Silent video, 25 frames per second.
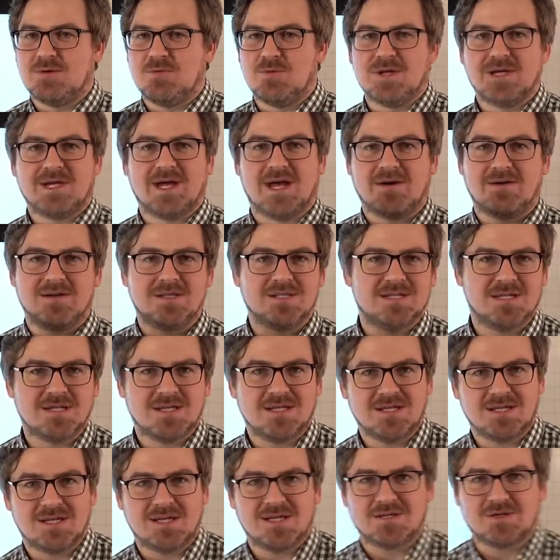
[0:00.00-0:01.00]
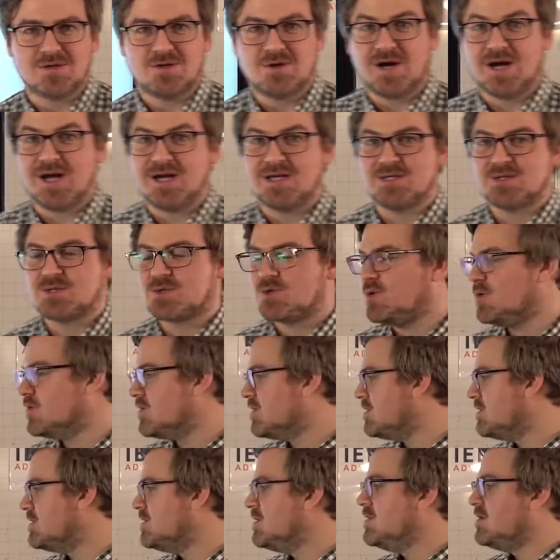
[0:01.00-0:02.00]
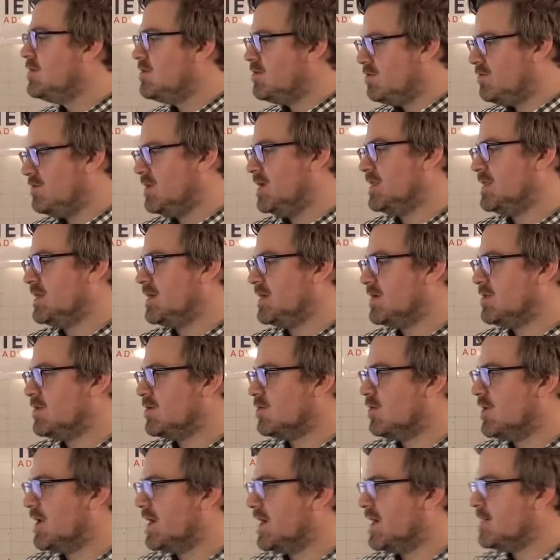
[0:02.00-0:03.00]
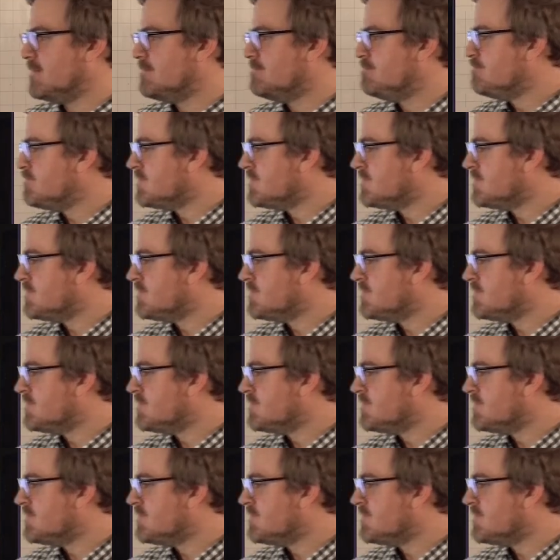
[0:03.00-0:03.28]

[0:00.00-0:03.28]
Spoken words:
will guarantee to get you a high score, run the other way.